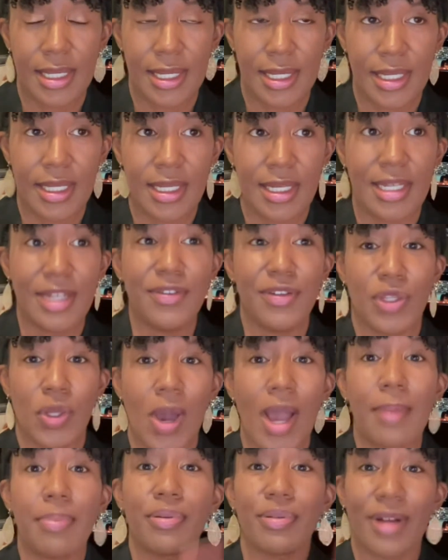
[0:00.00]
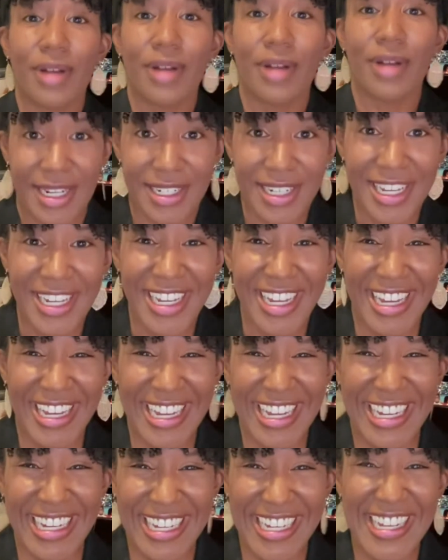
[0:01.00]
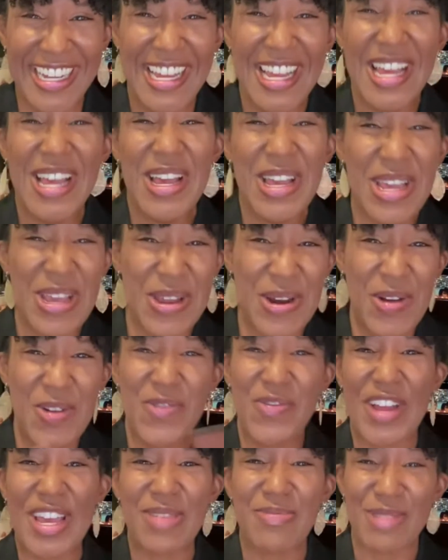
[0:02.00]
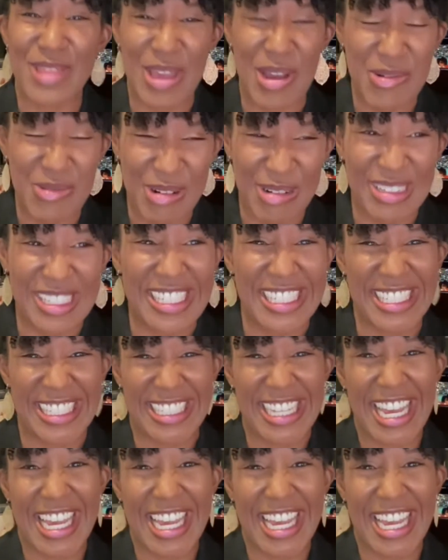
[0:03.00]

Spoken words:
even though I prayed, faith without works is